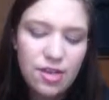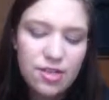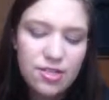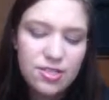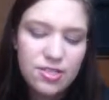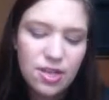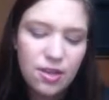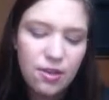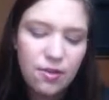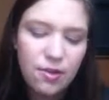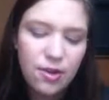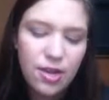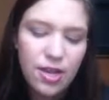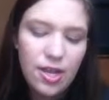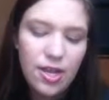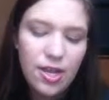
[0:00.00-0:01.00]
So,
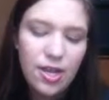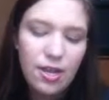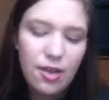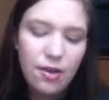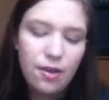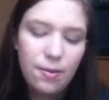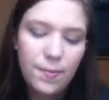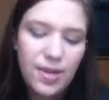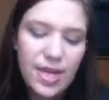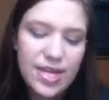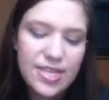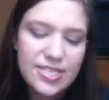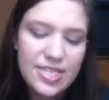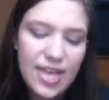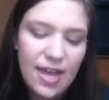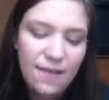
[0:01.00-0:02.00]
it
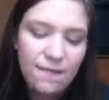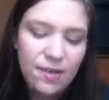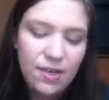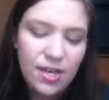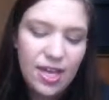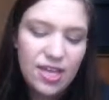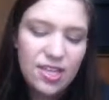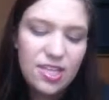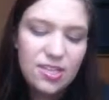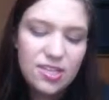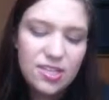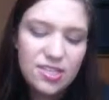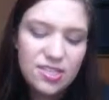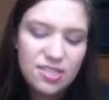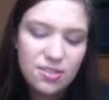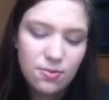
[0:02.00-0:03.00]
has caffeine. I think
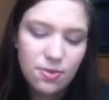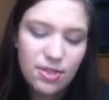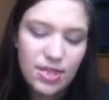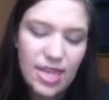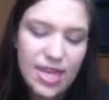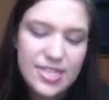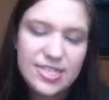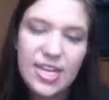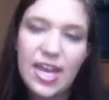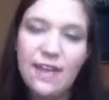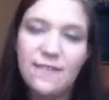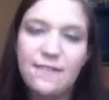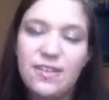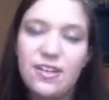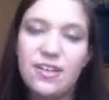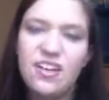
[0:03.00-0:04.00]
this is the one that has
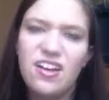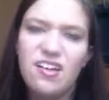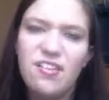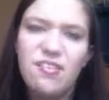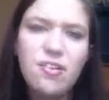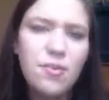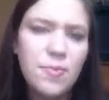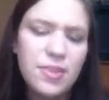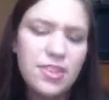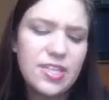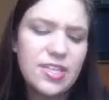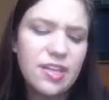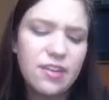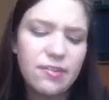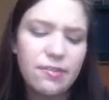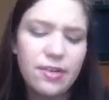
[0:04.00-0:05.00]
caffeine in it. I don't know about
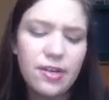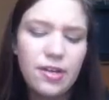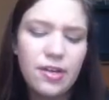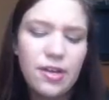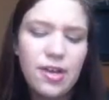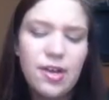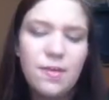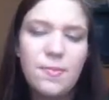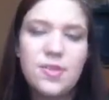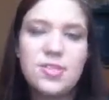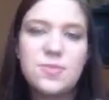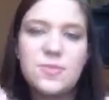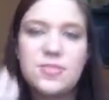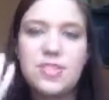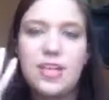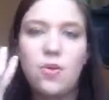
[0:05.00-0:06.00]
the other one, but it's
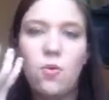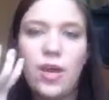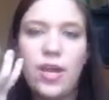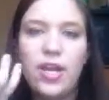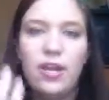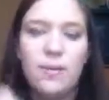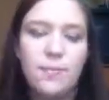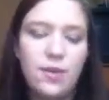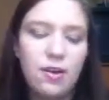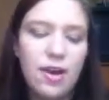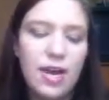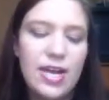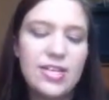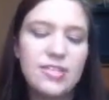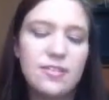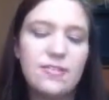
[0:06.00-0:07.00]
just like waking up your
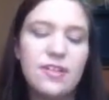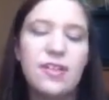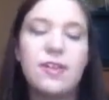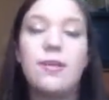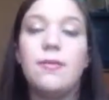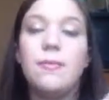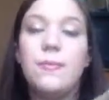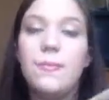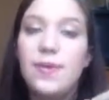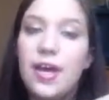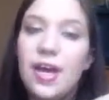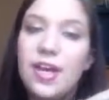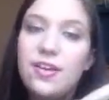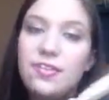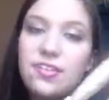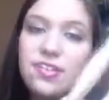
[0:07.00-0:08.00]
eyes and everything. But
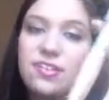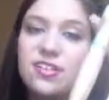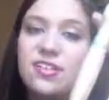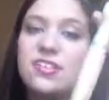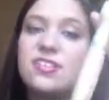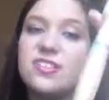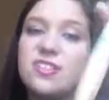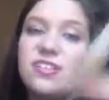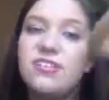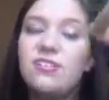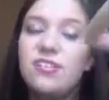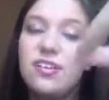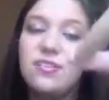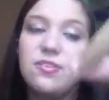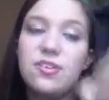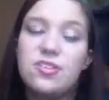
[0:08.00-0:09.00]
I use it to conceal
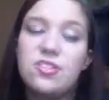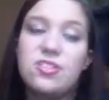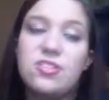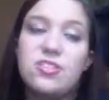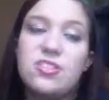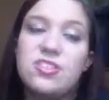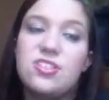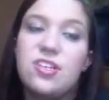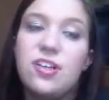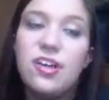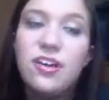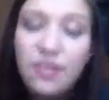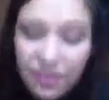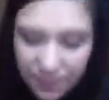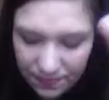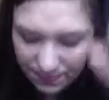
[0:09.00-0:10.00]
and it works just as
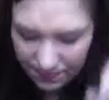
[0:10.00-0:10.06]
good.